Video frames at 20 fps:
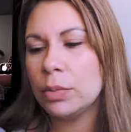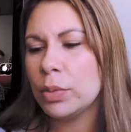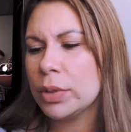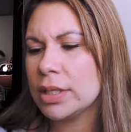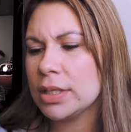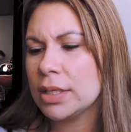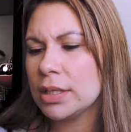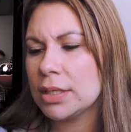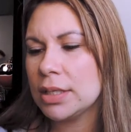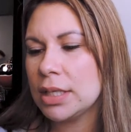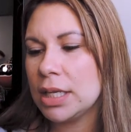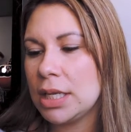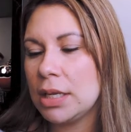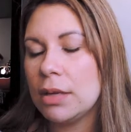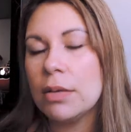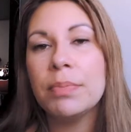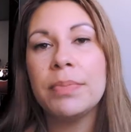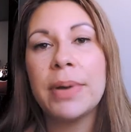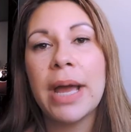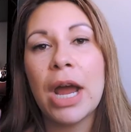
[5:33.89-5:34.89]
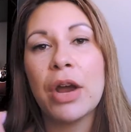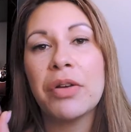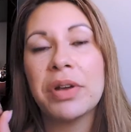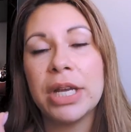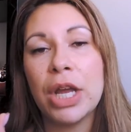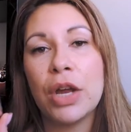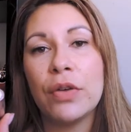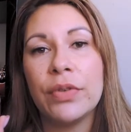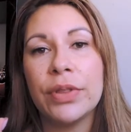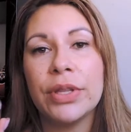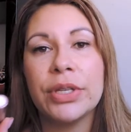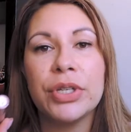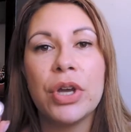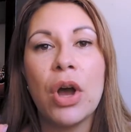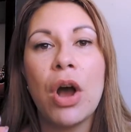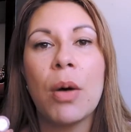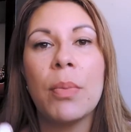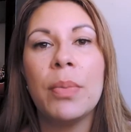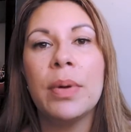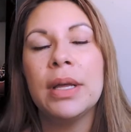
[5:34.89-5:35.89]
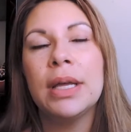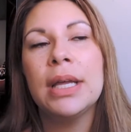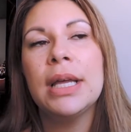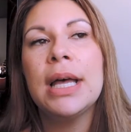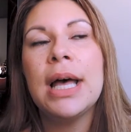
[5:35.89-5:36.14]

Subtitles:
what is this, the Pa-ree over the top,